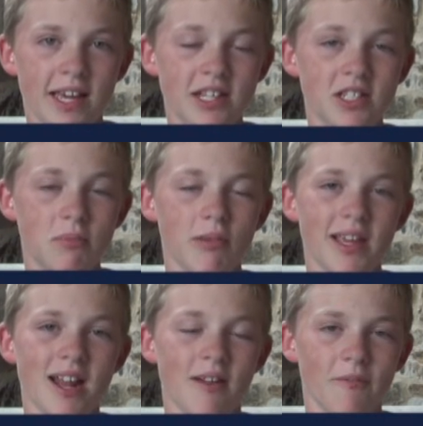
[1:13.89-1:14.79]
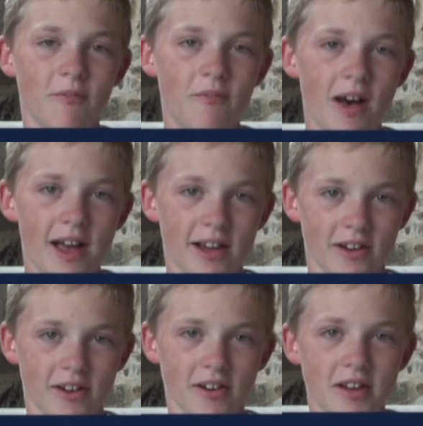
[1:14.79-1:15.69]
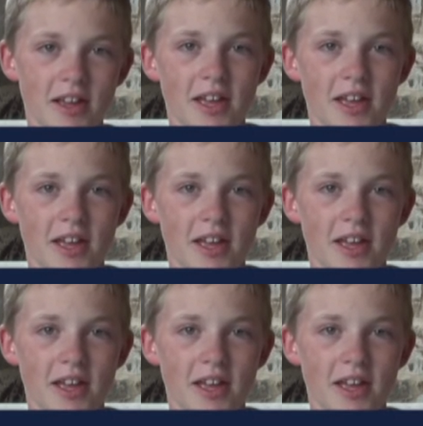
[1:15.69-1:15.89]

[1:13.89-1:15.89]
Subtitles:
catch a plant on fire